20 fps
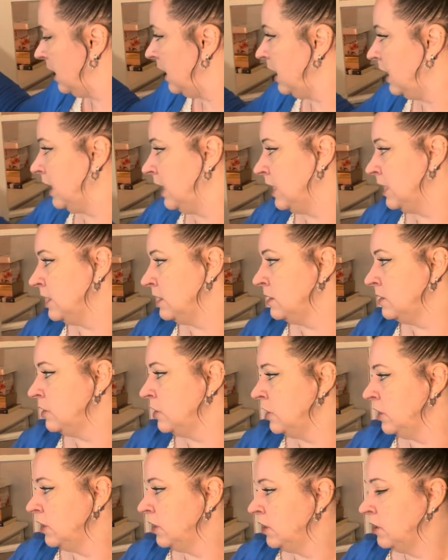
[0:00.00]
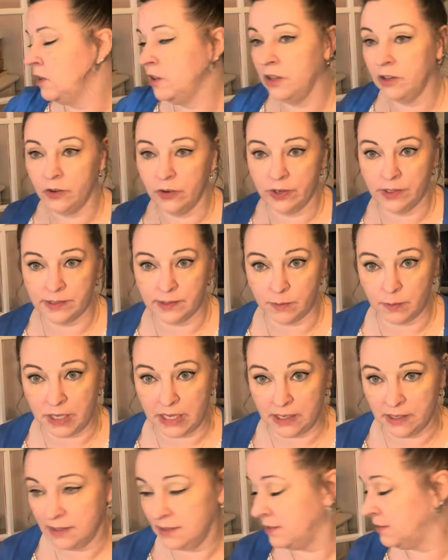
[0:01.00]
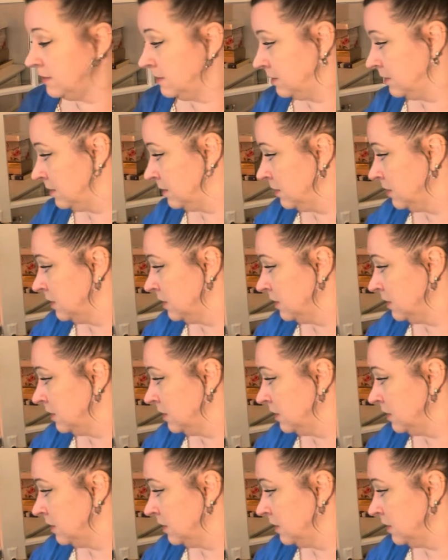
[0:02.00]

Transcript: and the Christmas